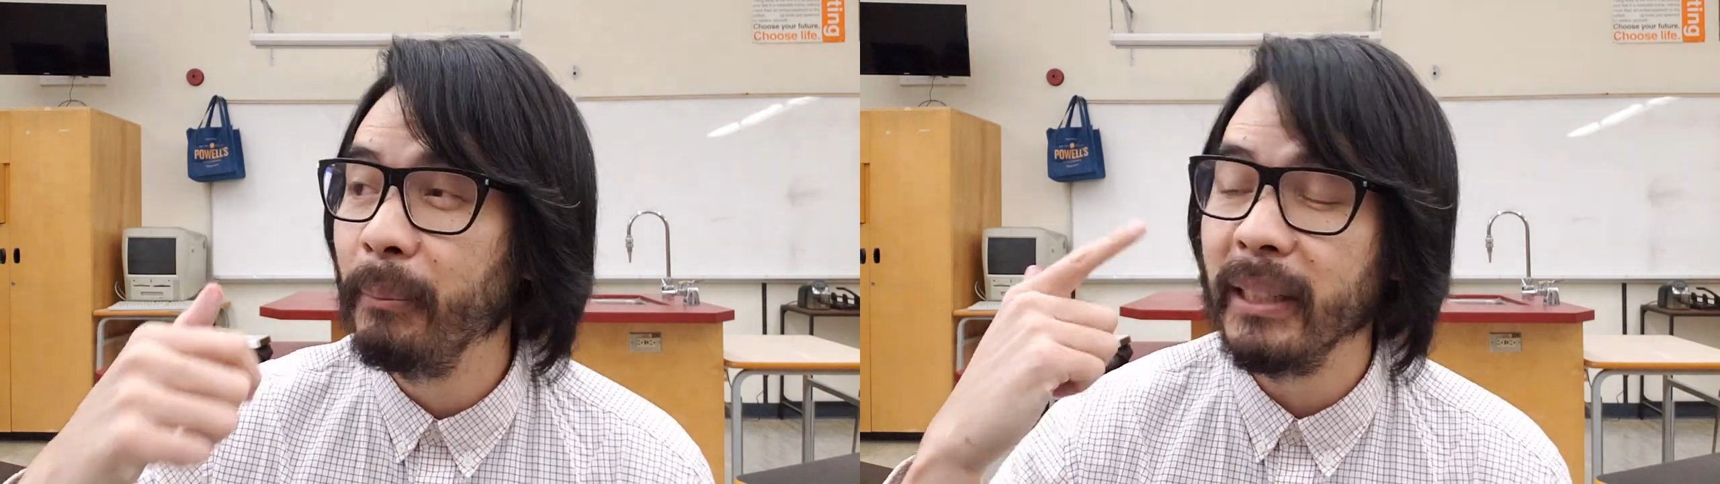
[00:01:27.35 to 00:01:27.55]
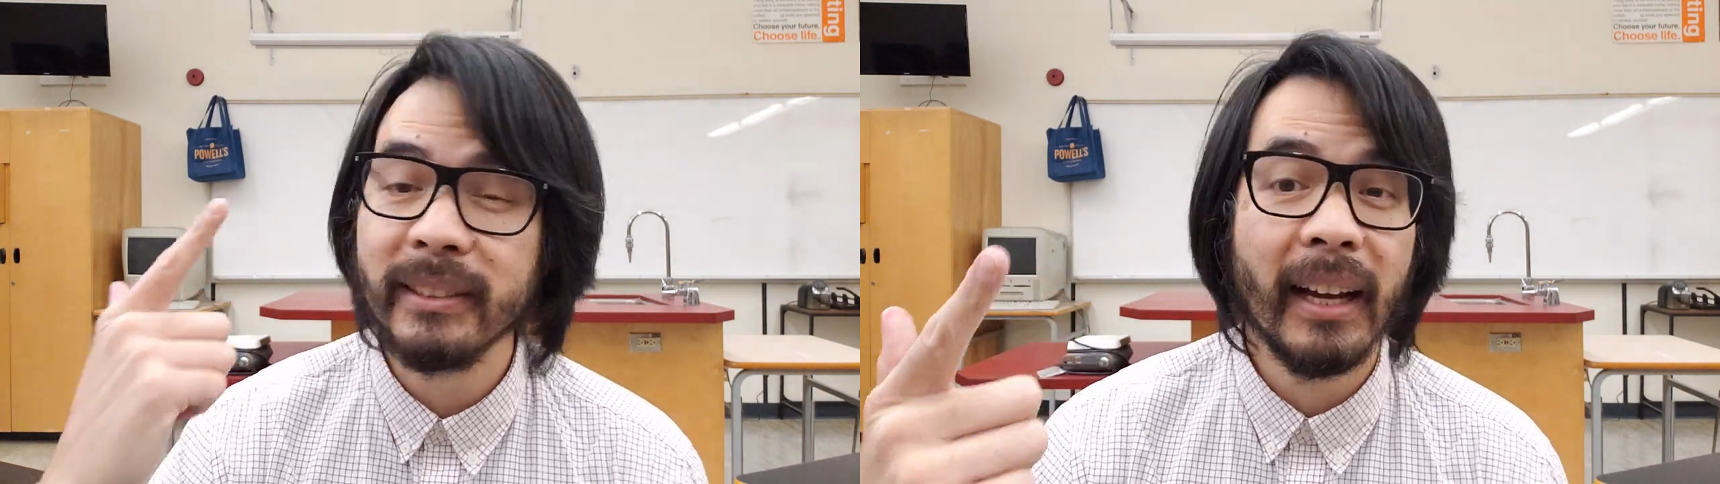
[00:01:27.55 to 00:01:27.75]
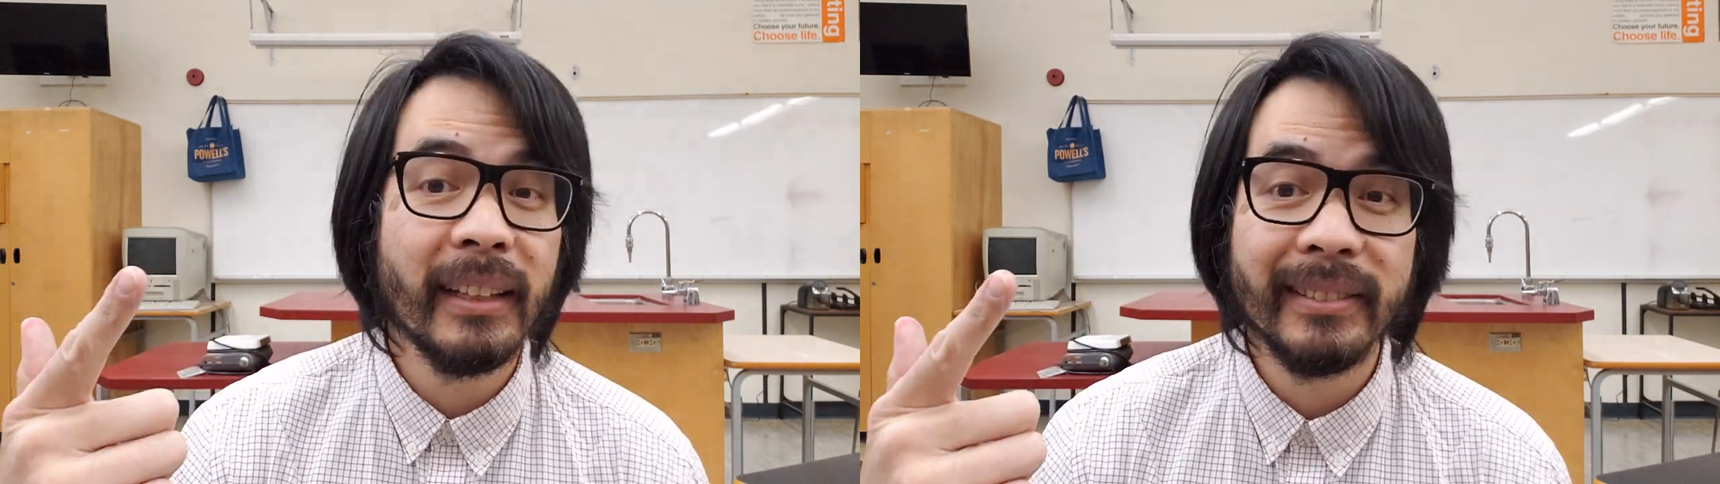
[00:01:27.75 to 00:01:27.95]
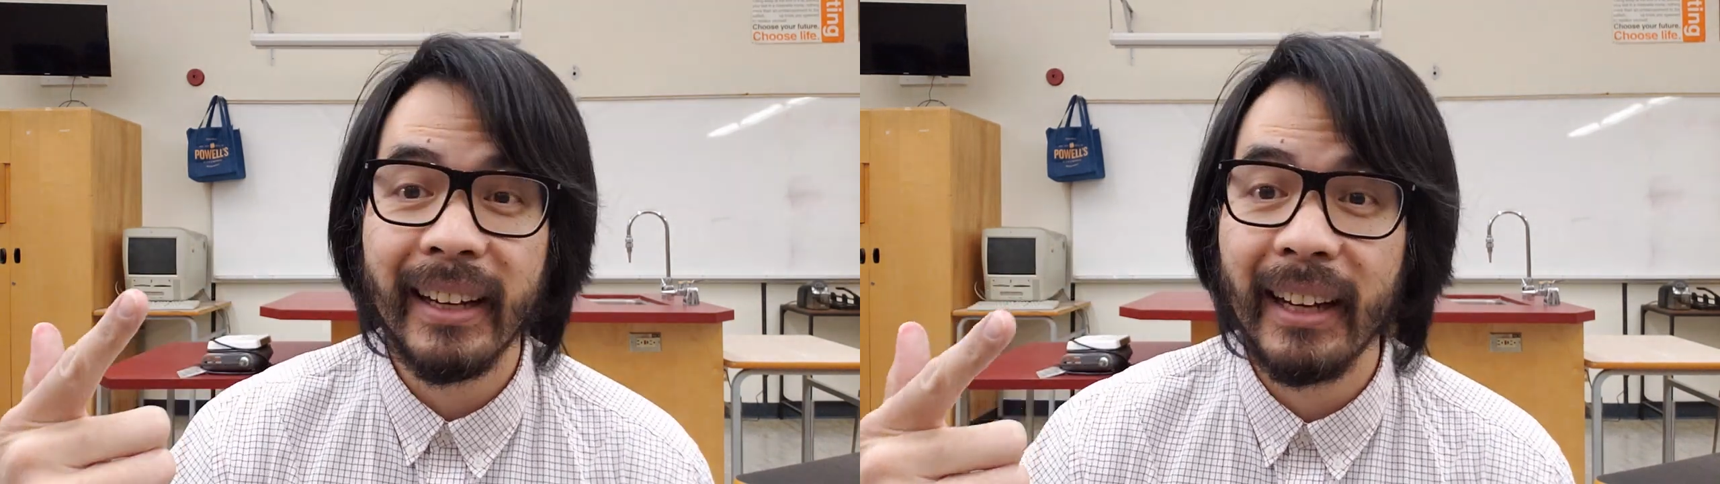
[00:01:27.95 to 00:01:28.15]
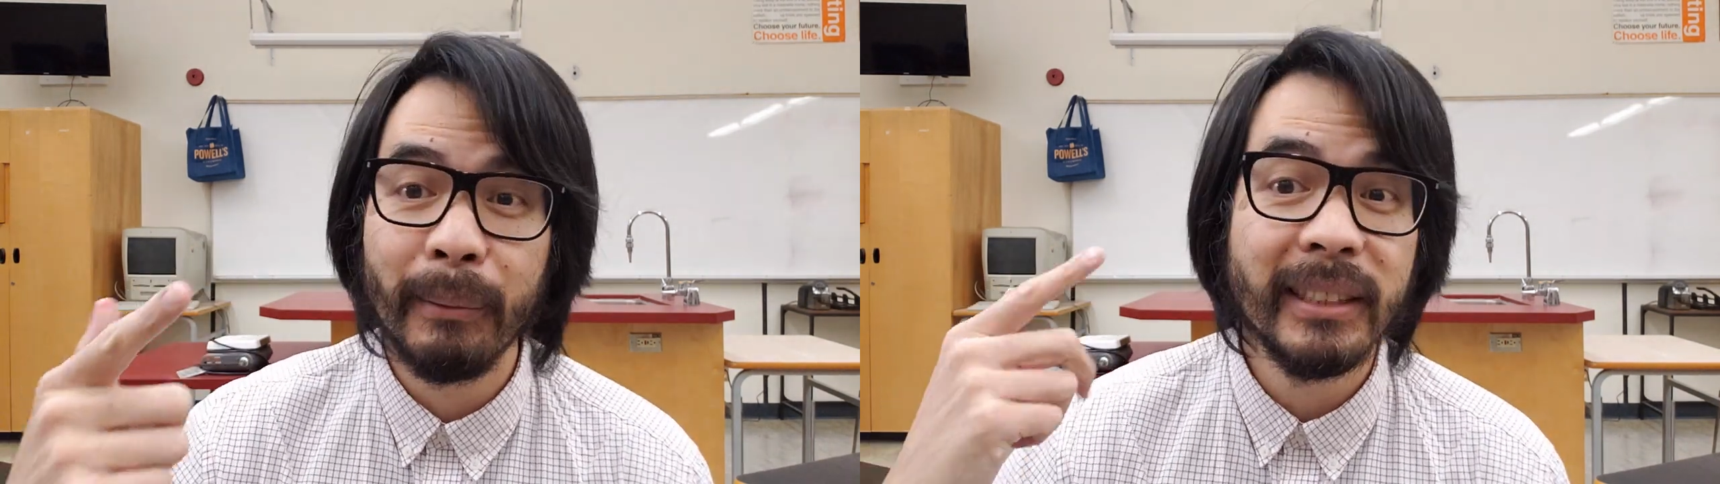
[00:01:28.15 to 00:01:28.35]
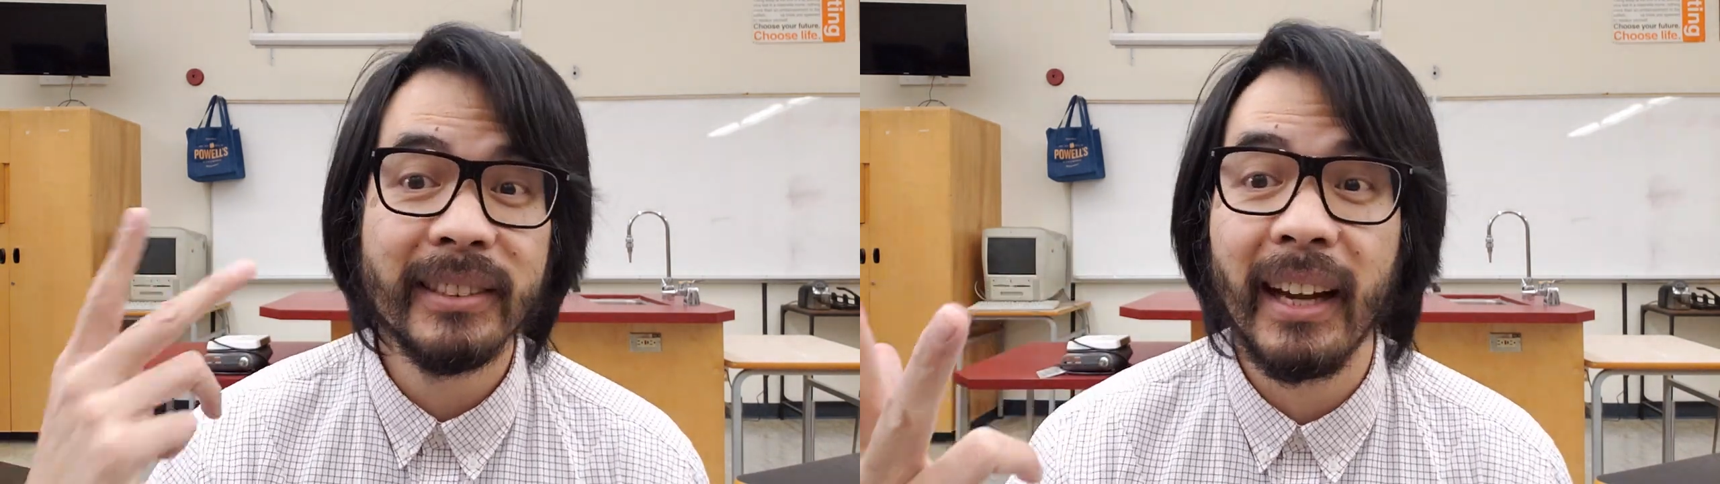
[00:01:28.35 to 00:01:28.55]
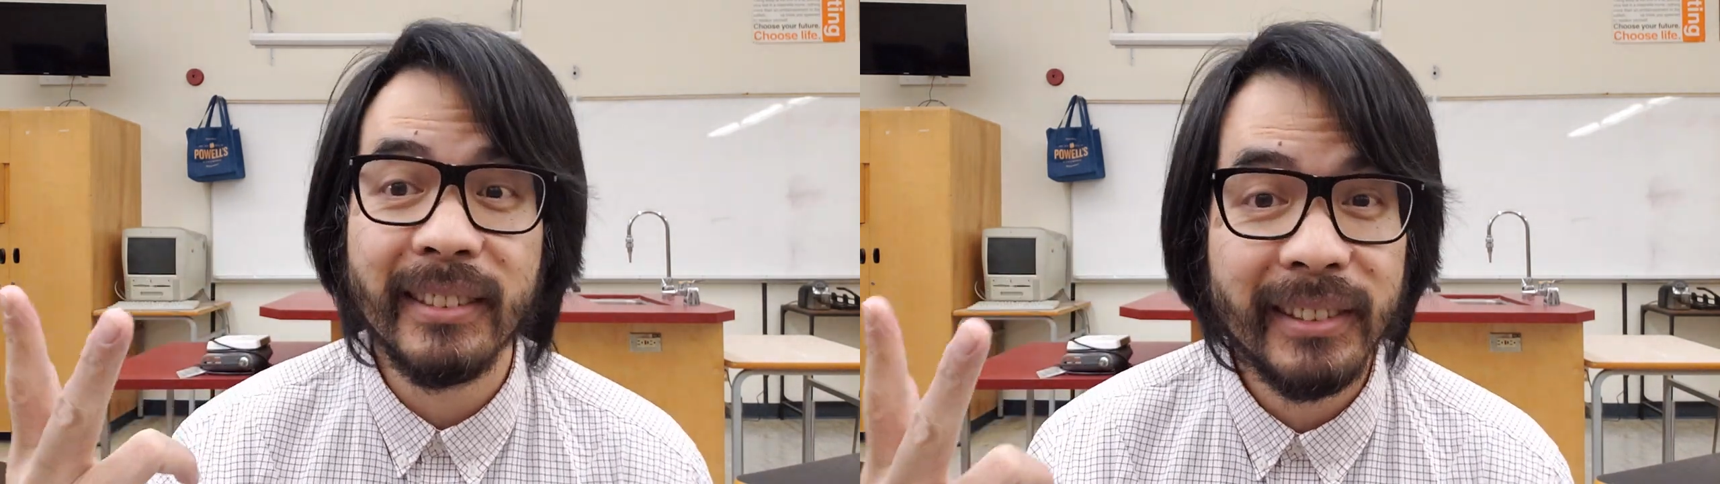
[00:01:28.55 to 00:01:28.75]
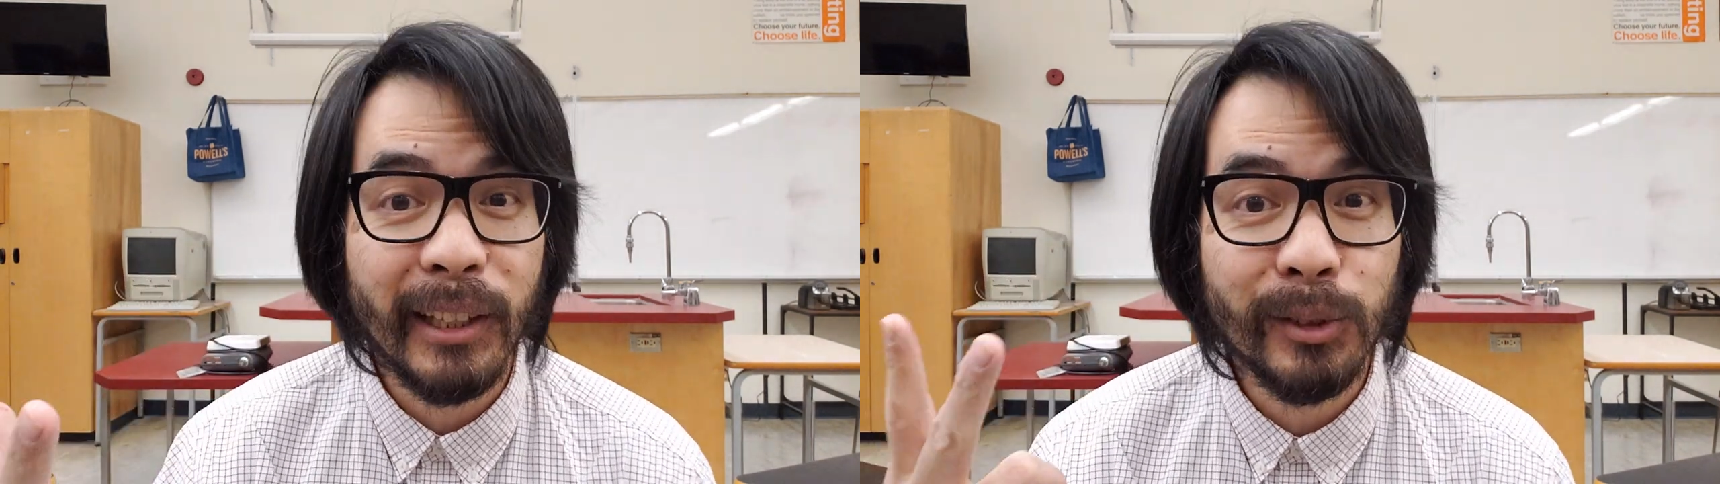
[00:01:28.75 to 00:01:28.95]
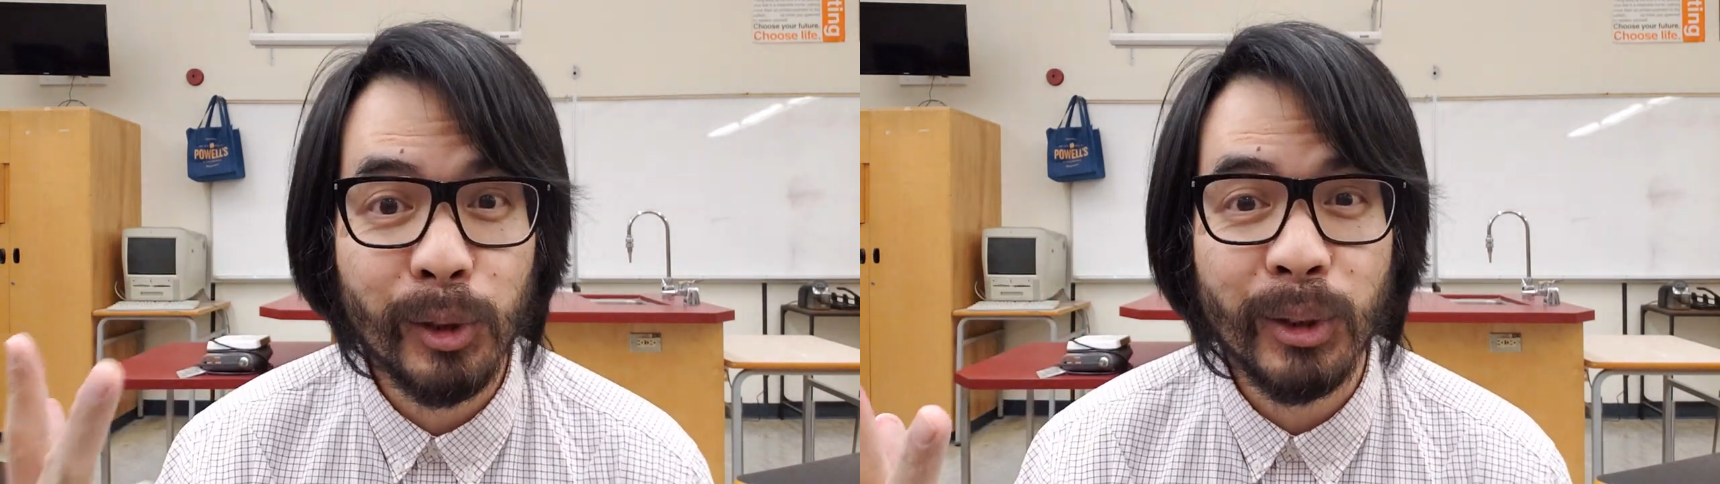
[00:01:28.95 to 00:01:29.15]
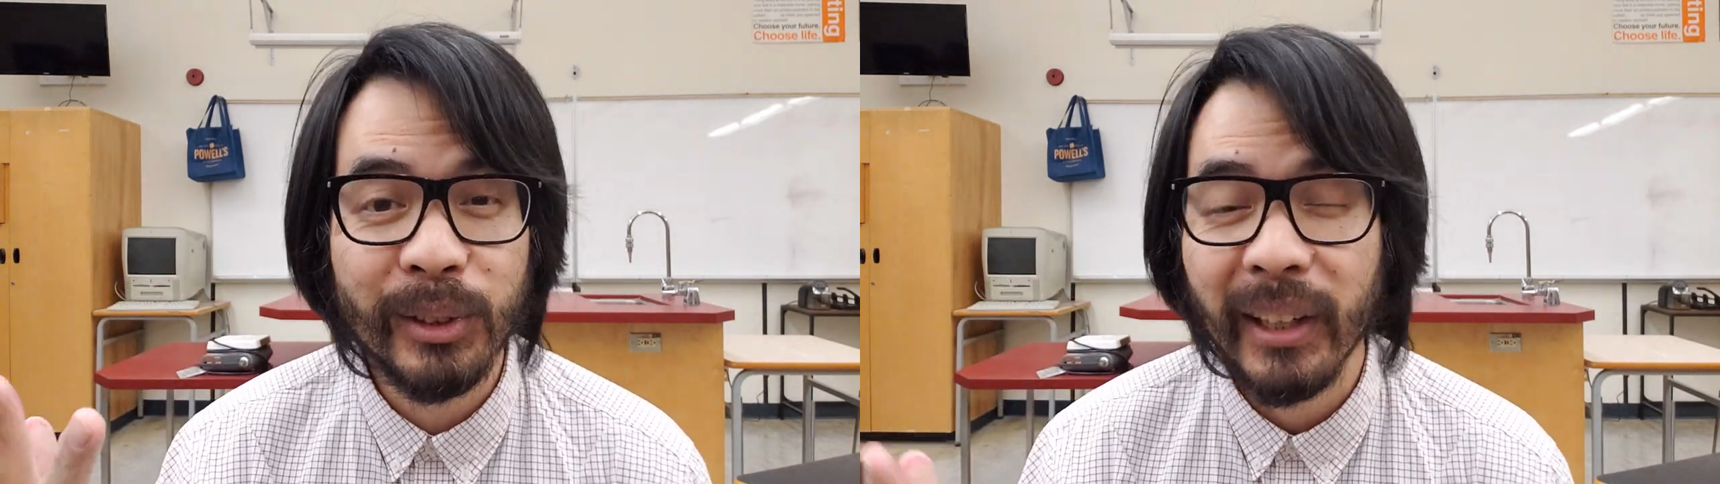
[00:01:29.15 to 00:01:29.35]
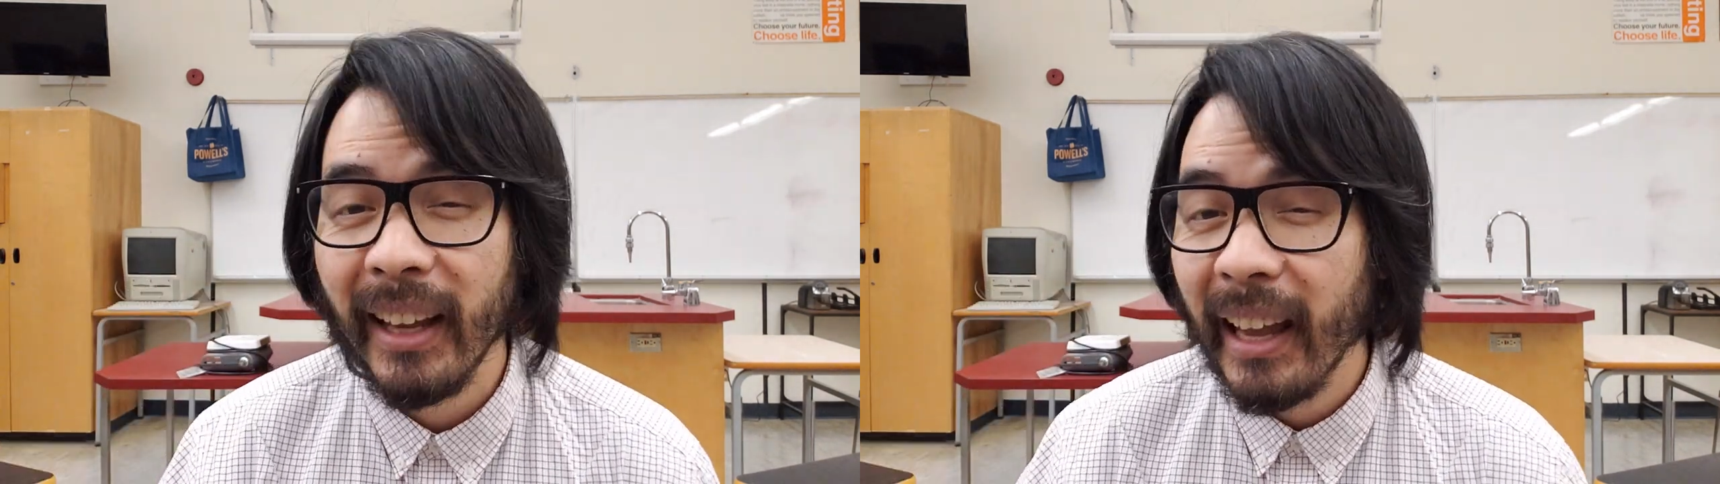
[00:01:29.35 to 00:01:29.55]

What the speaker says: my Science 9, and my Science 10 students,